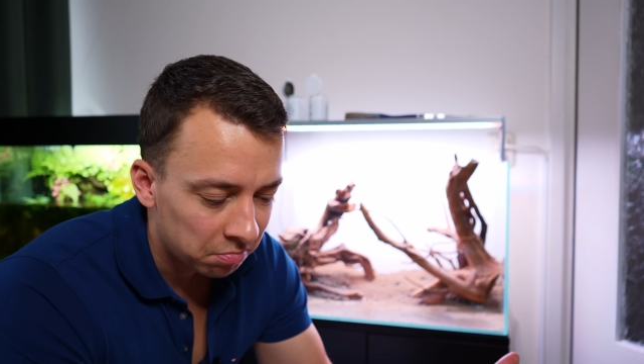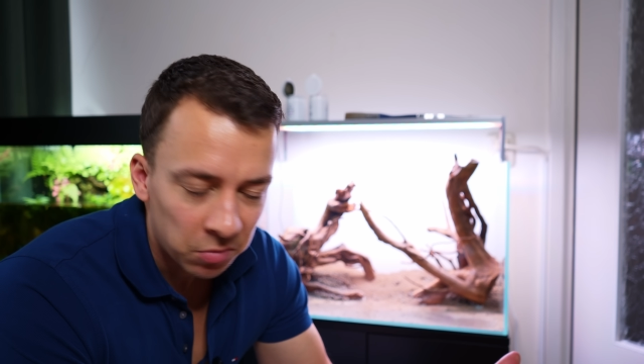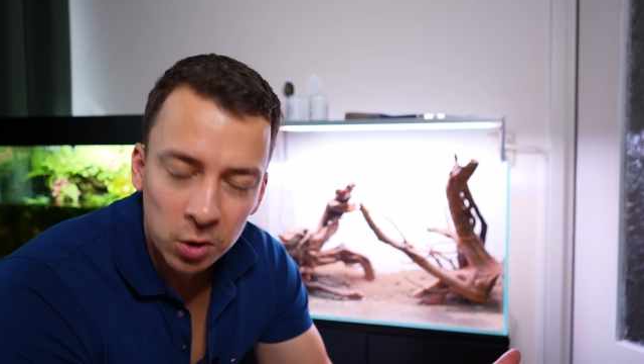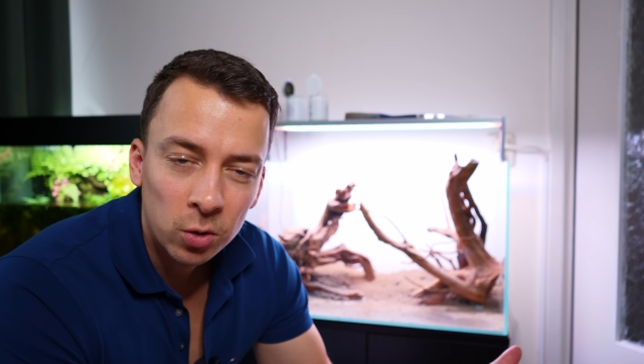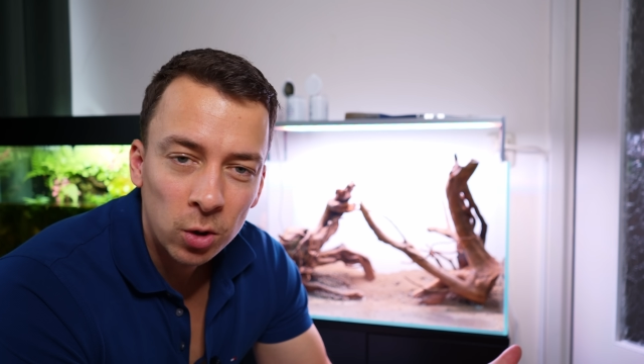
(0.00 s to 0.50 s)

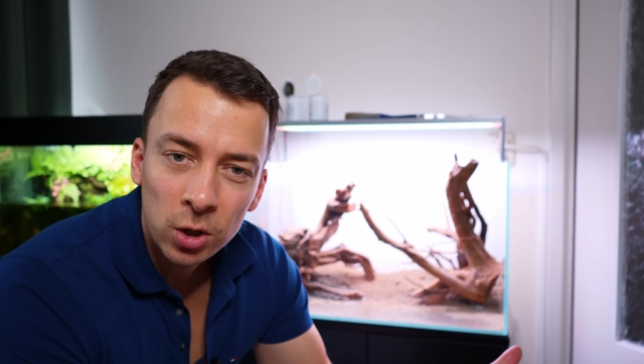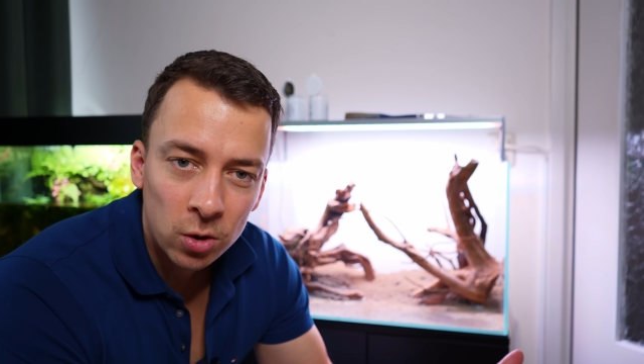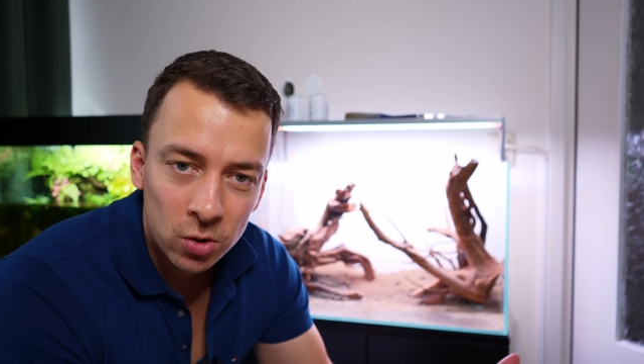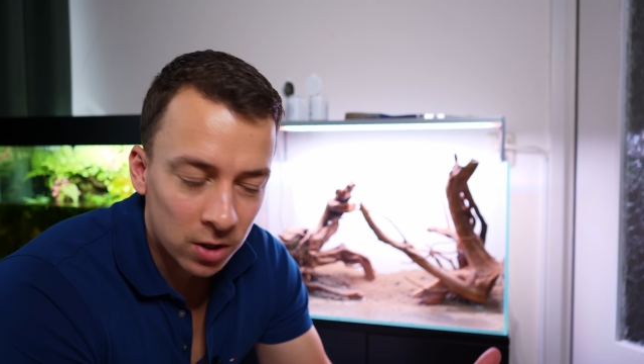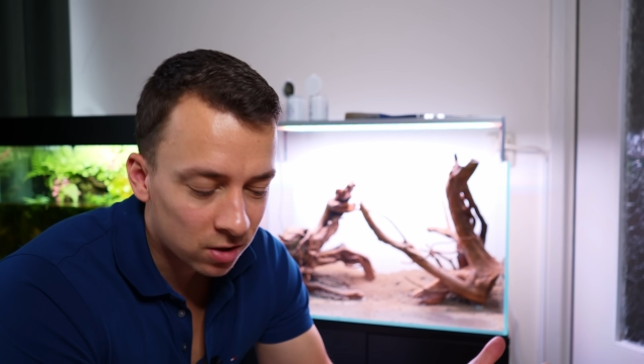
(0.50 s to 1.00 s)
You don't need to
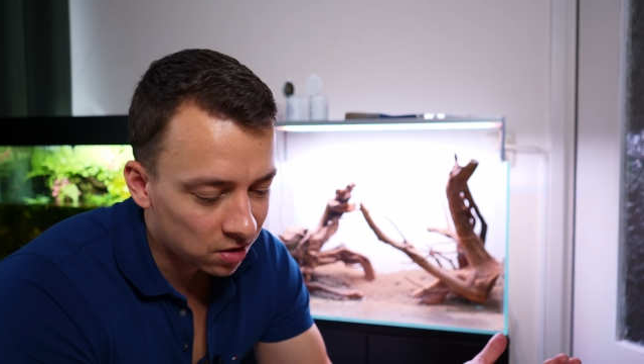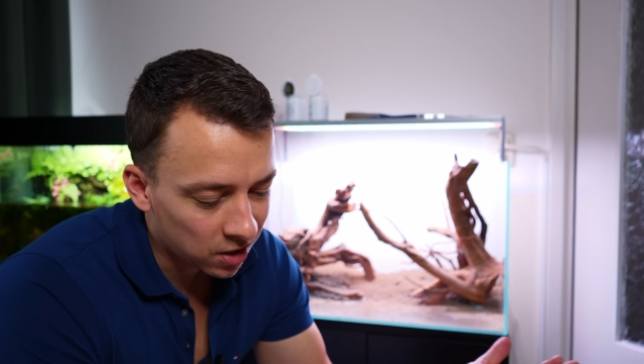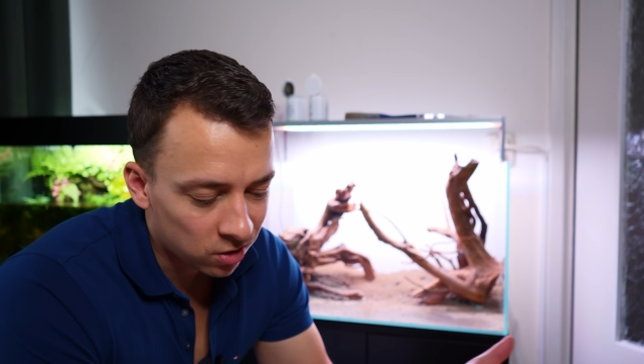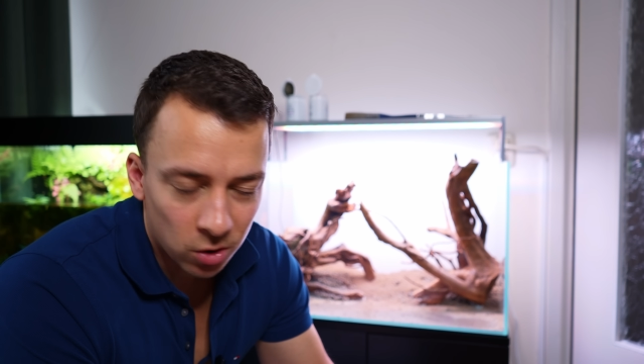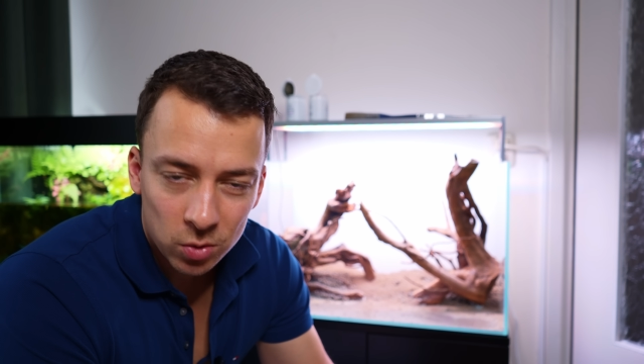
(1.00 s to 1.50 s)
use this,
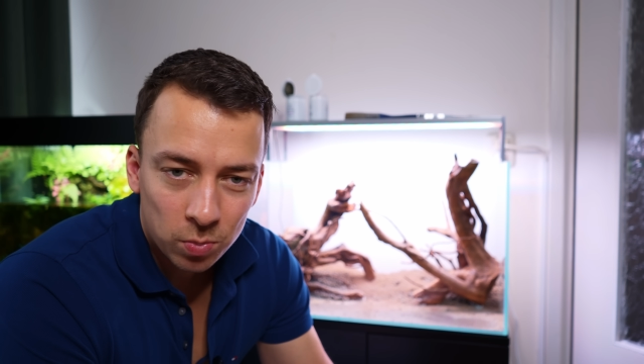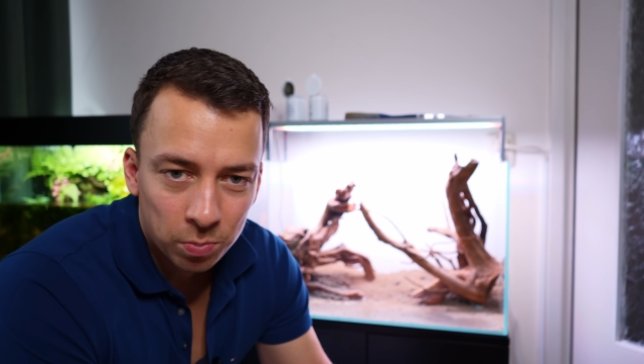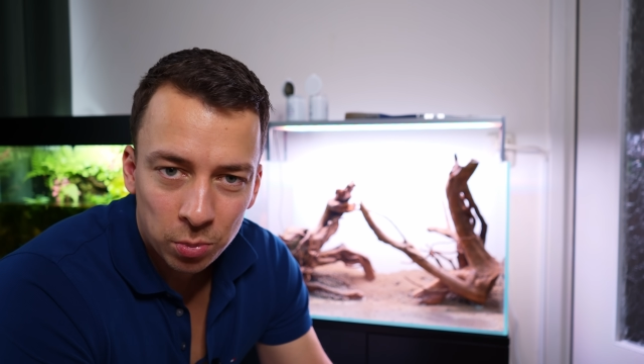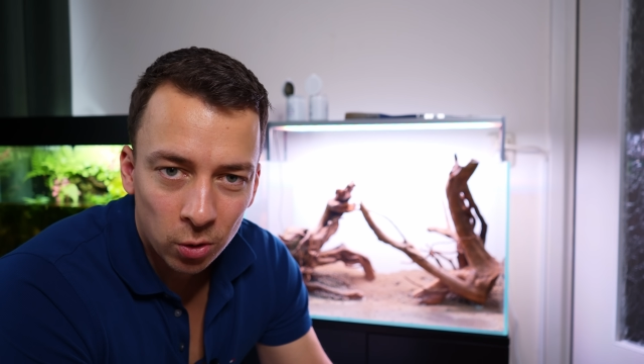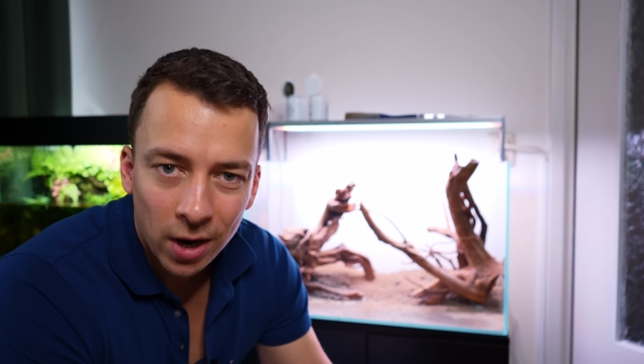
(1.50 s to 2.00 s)
this is just
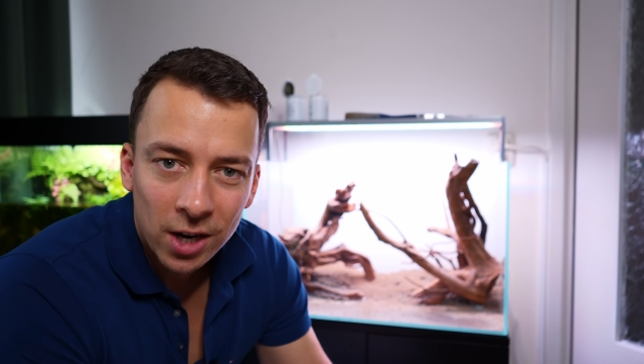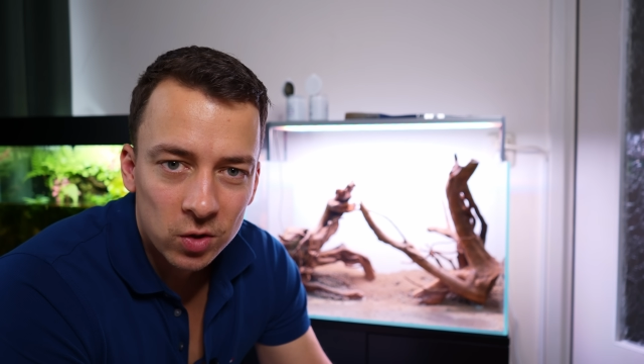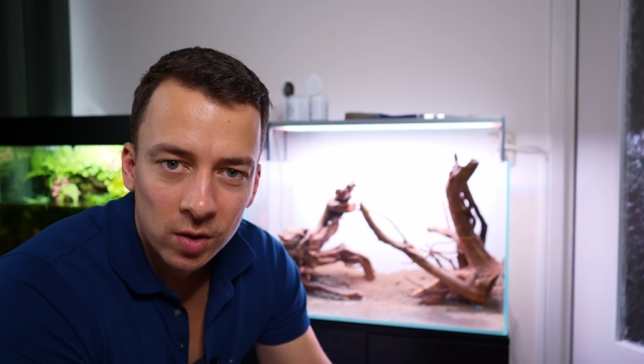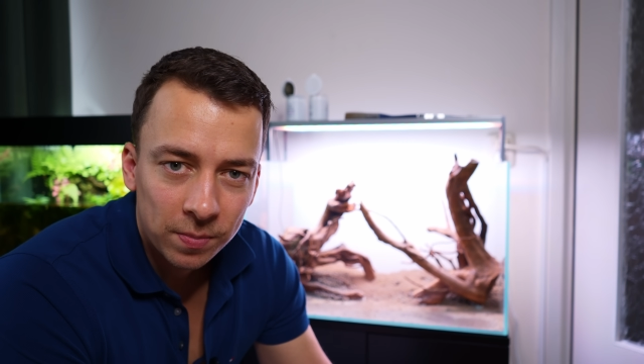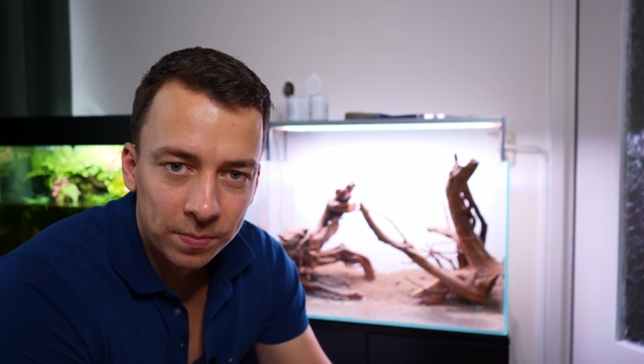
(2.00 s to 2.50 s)
pure extra.